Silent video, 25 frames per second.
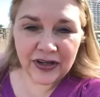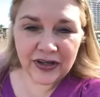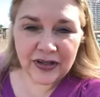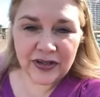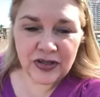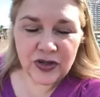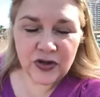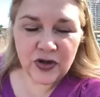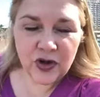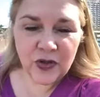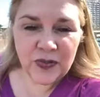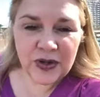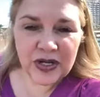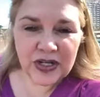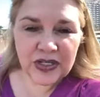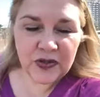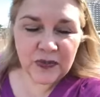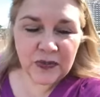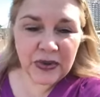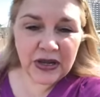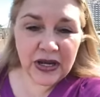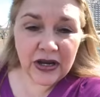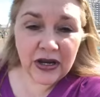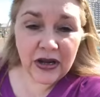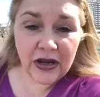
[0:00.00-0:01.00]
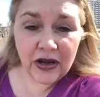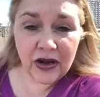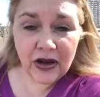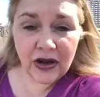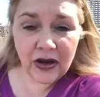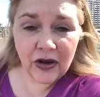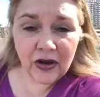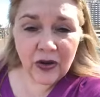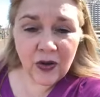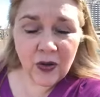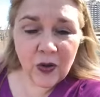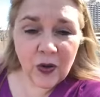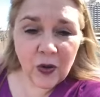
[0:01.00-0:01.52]
Juno Beach
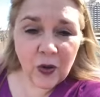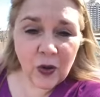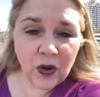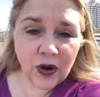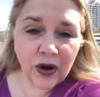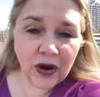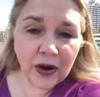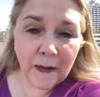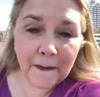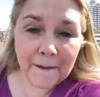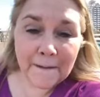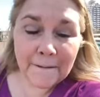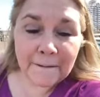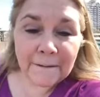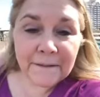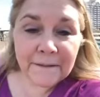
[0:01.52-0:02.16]
Pier or